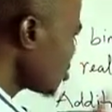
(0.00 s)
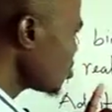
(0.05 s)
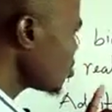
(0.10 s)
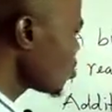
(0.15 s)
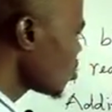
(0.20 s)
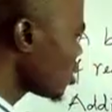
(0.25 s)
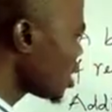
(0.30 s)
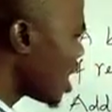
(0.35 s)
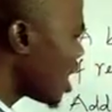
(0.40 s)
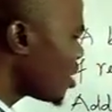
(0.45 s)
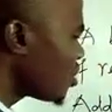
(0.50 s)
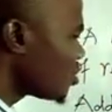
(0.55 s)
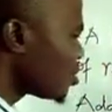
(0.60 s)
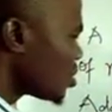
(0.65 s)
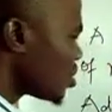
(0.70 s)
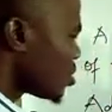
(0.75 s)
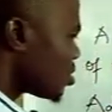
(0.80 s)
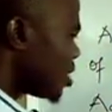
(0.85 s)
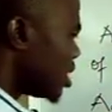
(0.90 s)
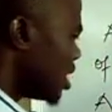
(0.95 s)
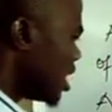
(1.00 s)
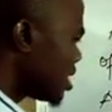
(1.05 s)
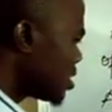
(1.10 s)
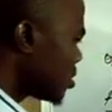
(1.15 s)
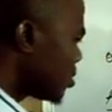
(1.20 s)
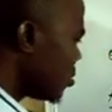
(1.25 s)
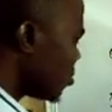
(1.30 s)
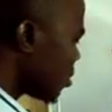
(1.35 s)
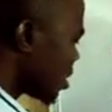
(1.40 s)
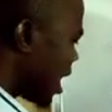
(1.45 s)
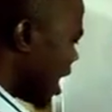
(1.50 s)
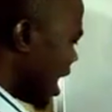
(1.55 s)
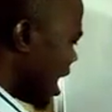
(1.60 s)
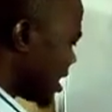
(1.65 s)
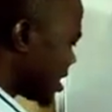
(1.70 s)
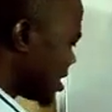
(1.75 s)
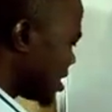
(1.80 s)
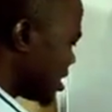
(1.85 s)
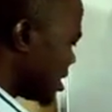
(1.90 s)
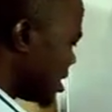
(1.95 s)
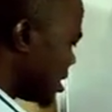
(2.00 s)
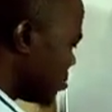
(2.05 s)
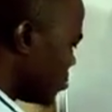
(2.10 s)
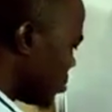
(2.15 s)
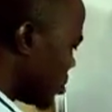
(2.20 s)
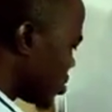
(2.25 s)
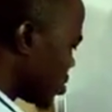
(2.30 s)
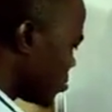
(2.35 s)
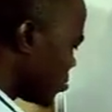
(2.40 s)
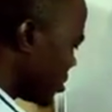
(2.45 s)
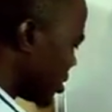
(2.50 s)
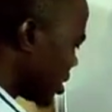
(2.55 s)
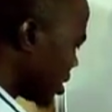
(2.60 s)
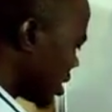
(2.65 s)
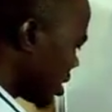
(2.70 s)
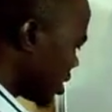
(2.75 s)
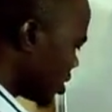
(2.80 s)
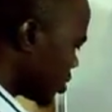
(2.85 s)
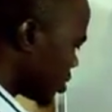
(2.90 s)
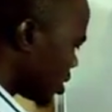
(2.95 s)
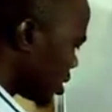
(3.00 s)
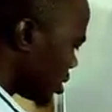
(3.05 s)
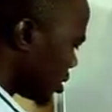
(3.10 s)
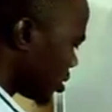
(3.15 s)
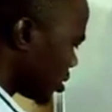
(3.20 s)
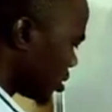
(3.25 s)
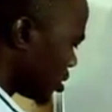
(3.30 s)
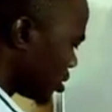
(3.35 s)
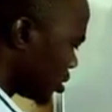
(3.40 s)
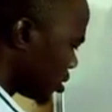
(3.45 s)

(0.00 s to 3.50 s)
So now let's look at the multiplication.